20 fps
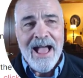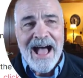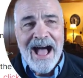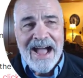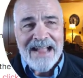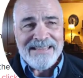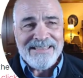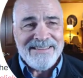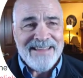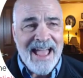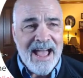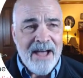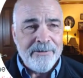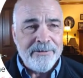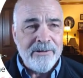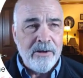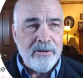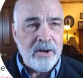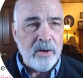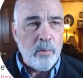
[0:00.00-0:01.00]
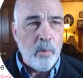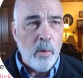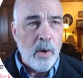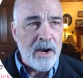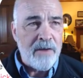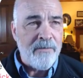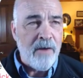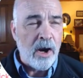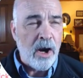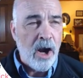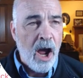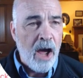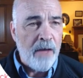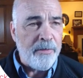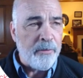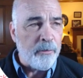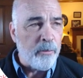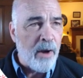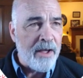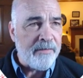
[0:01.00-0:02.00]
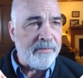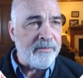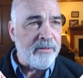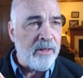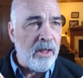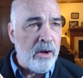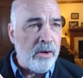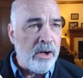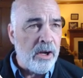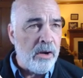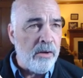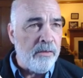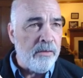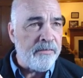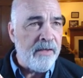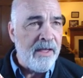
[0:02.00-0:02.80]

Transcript: I downloaded one of our authorized logos,